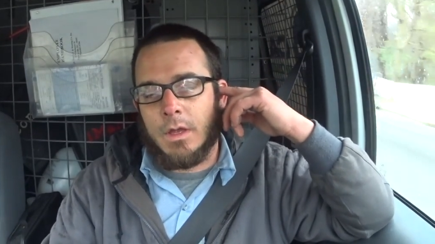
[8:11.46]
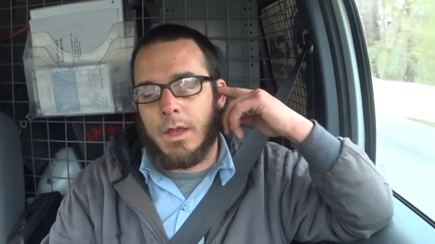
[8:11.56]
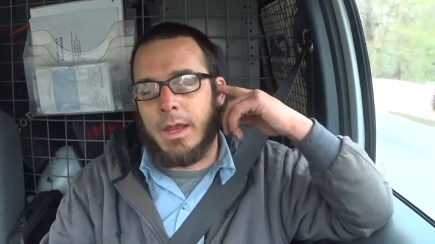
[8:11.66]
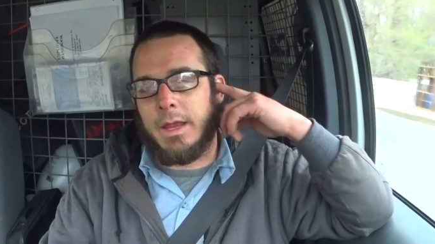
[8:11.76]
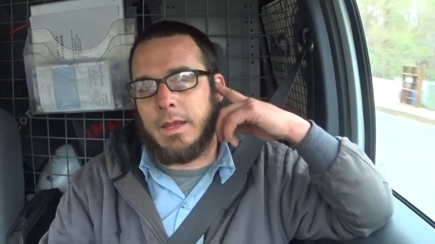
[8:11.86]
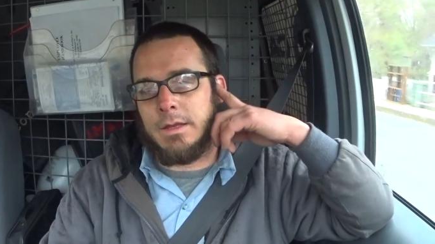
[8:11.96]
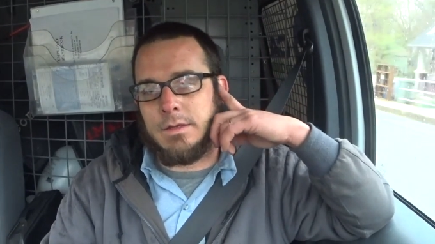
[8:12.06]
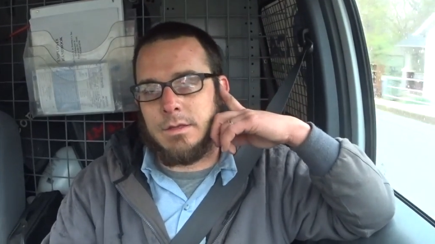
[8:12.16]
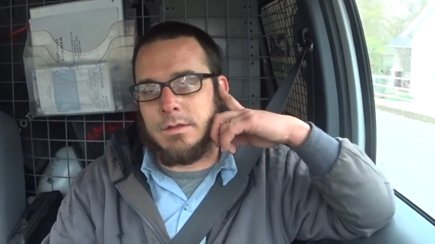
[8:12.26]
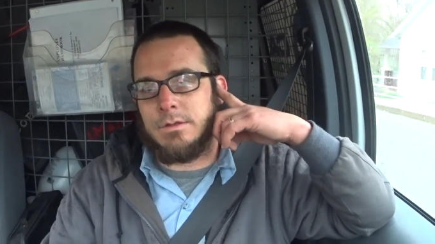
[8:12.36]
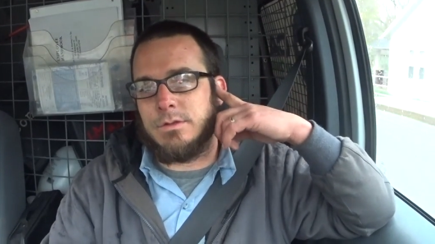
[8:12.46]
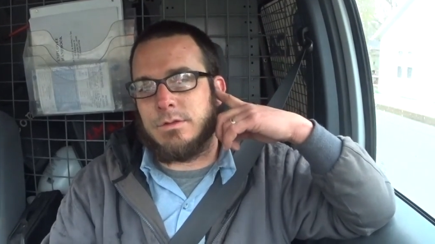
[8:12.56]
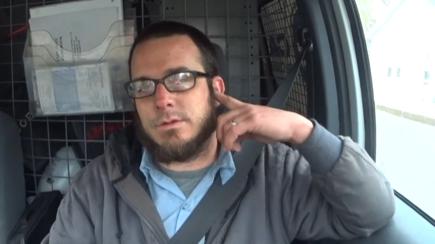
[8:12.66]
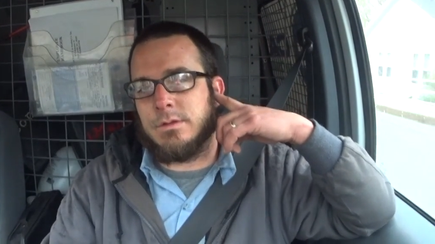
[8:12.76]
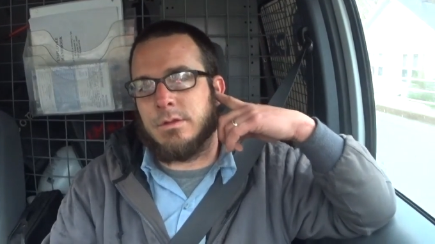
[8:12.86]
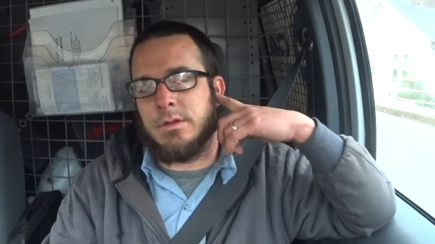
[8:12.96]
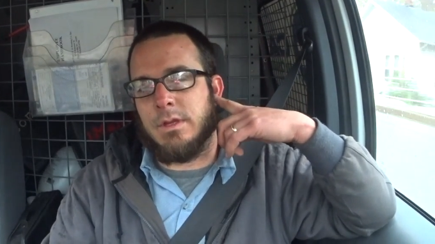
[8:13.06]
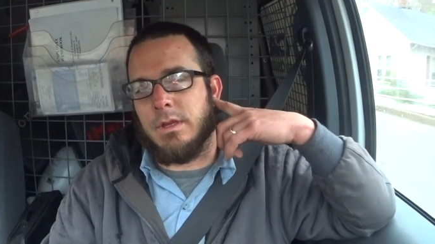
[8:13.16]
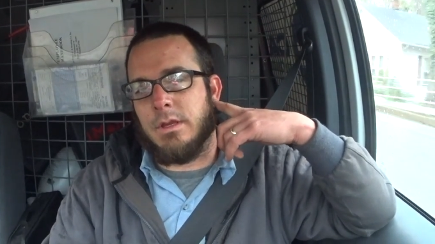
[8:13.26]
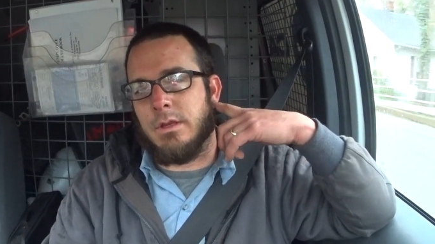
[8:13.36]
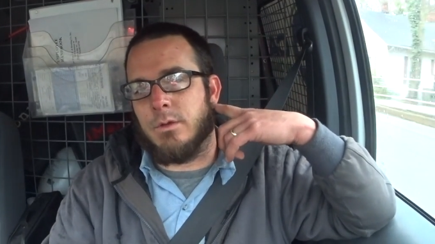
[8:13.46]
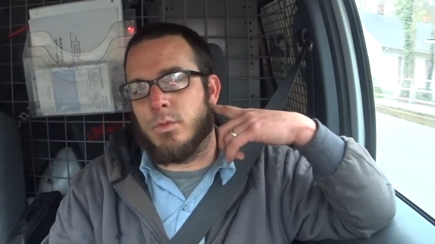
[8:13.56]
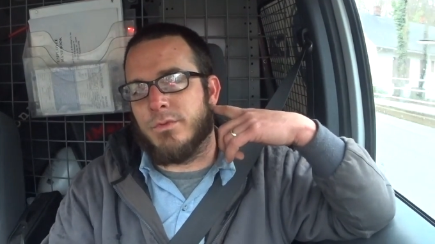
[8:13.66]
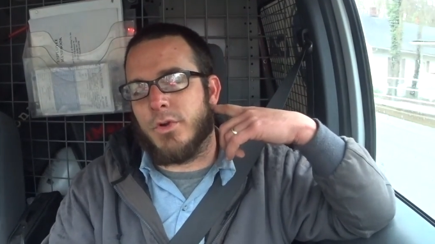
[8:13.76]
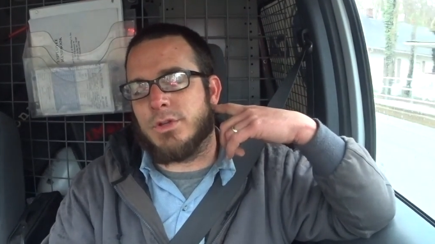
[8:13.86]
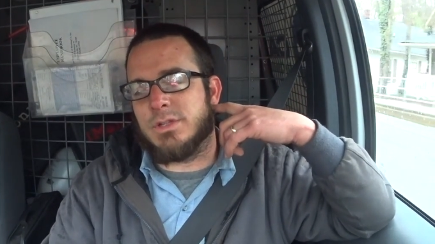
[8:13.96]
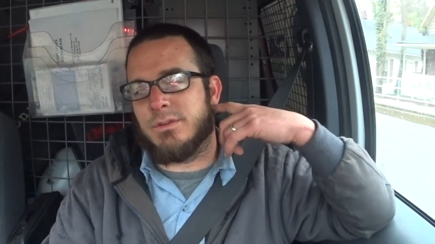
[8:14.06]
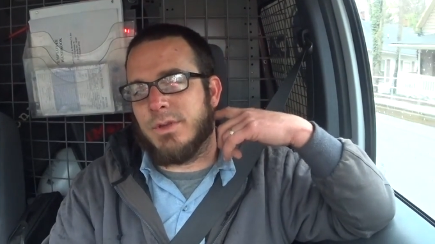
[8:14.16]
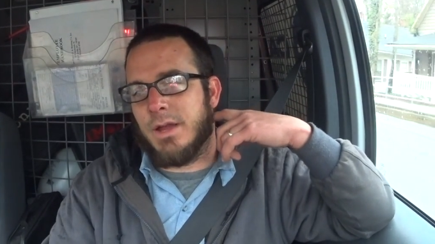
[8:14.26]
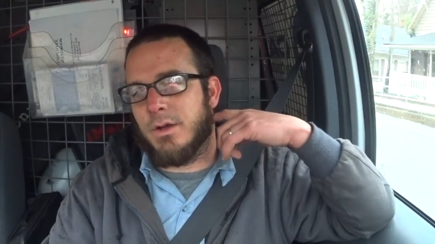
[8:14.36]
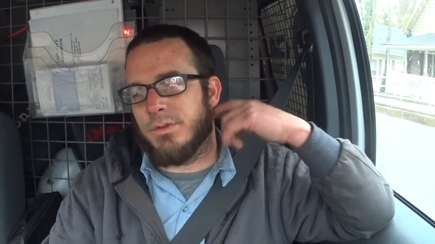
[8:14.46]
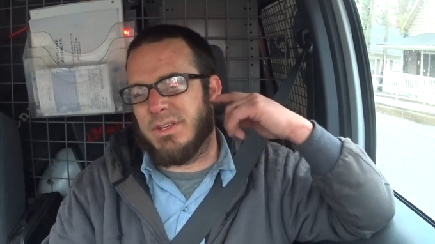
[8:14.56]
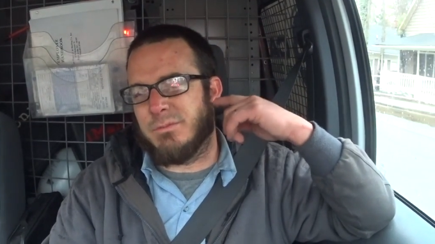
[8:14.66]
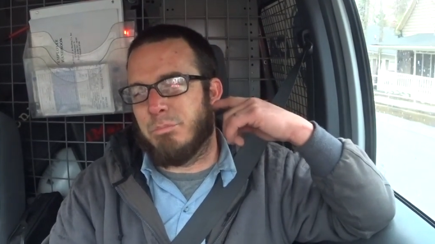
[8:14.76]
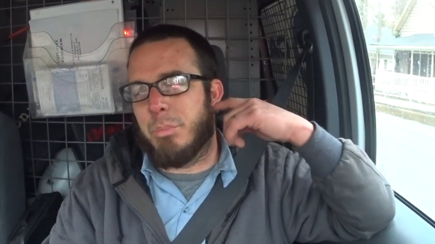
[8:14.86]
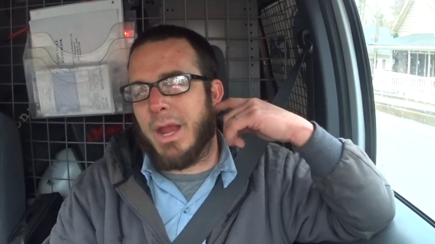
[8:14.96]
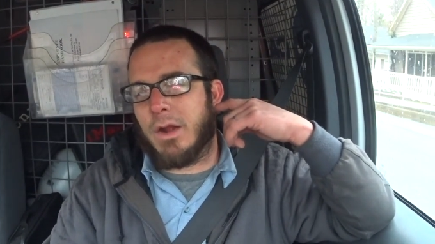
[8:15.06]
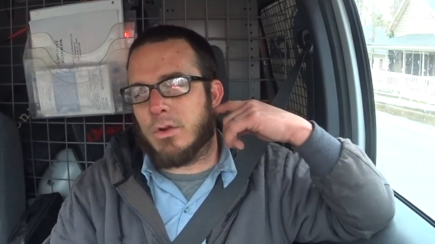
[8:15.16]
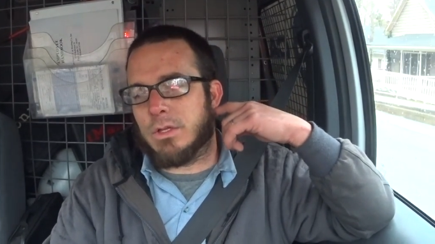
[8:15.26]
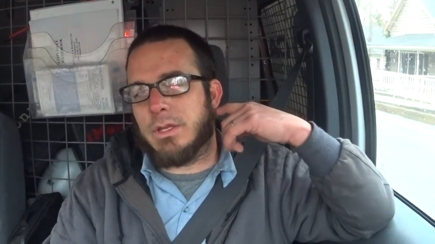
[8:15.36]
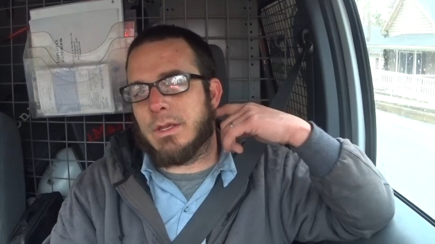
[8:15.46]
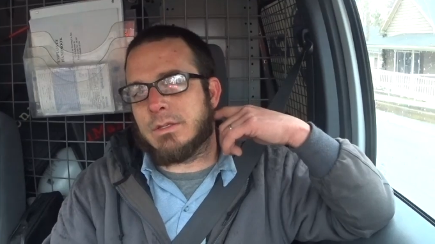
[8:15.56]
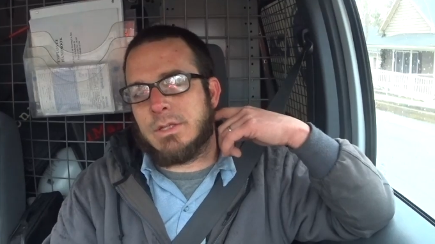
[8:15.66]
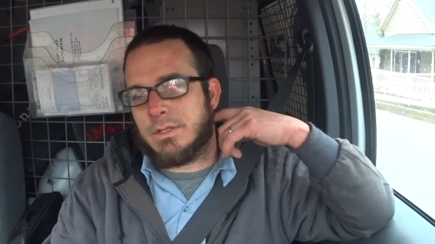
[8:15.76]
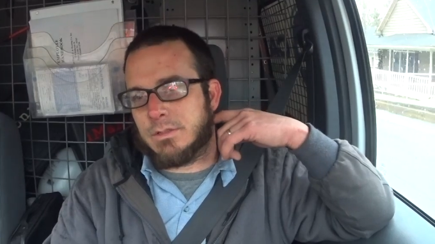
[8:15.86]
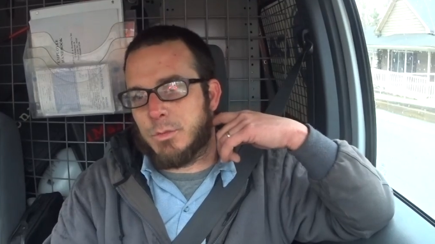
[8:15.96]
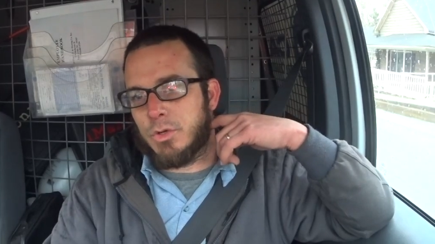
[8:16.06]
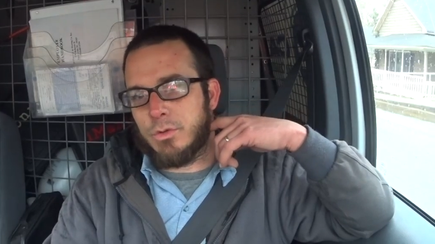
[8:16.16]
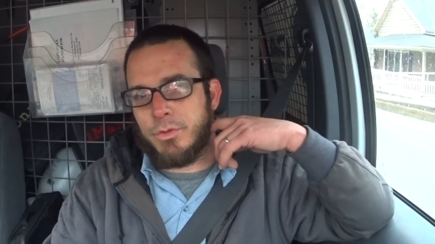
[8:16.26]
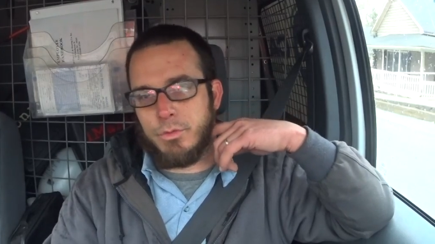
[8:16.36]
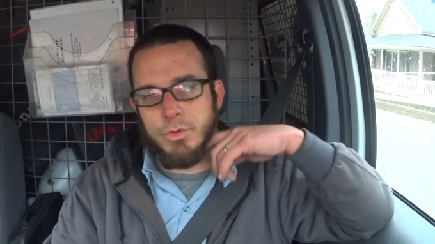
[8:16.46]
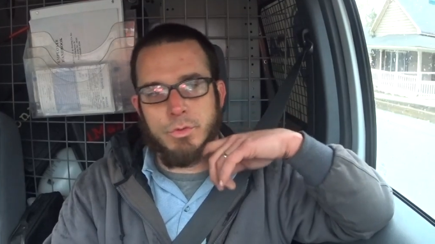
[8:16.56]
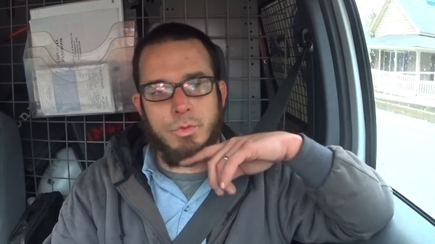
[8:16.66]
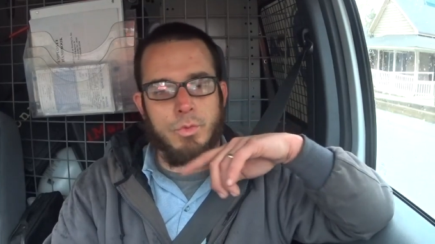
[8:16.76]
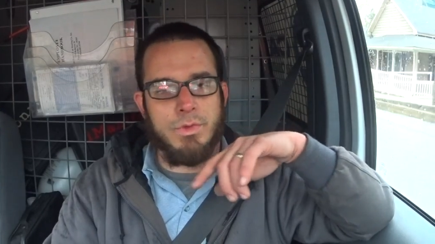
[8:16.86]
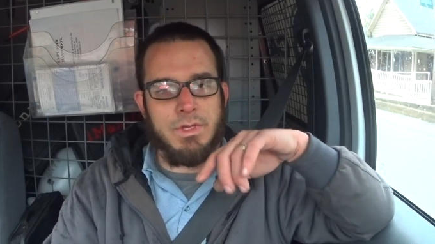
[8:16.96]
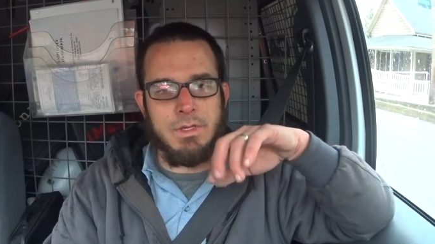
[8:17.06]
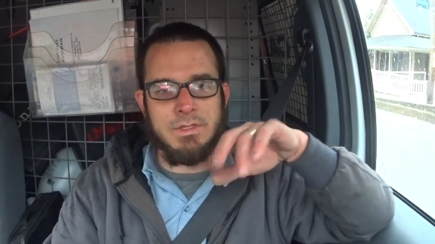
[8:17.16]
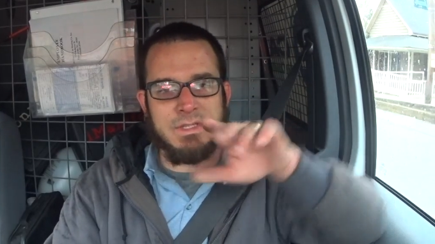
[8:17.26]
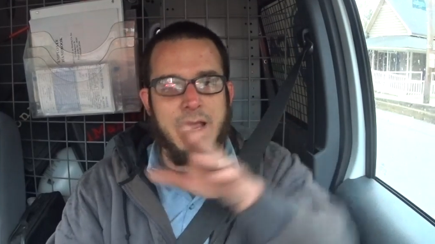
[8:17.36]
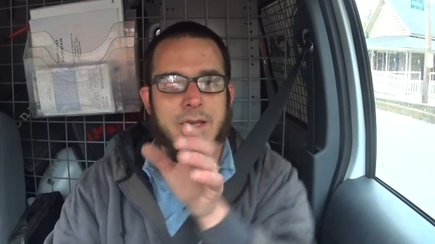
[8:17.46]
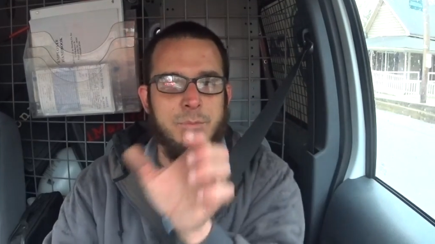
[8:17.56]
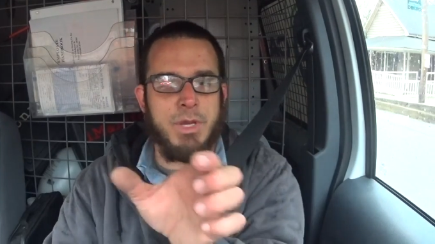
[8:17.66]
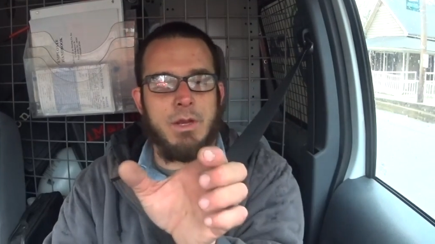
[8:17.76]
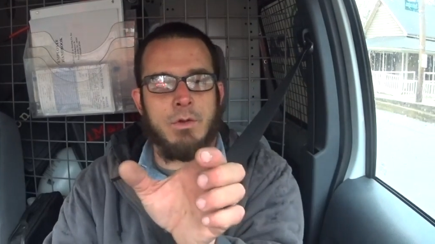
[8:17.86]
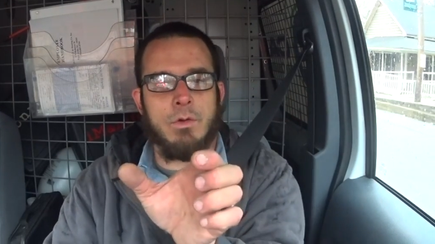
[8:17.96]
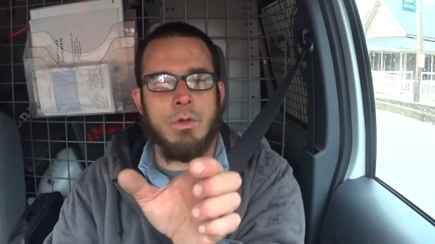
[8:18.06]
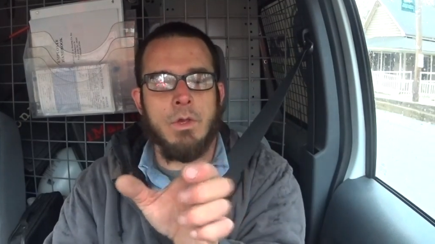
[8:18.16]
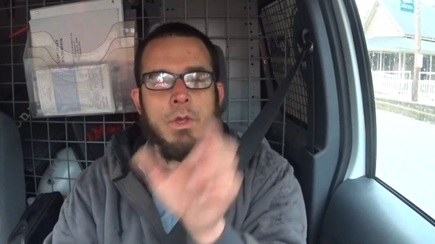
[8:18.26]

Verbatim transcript: and the reversing valve is barely accessible through the side panel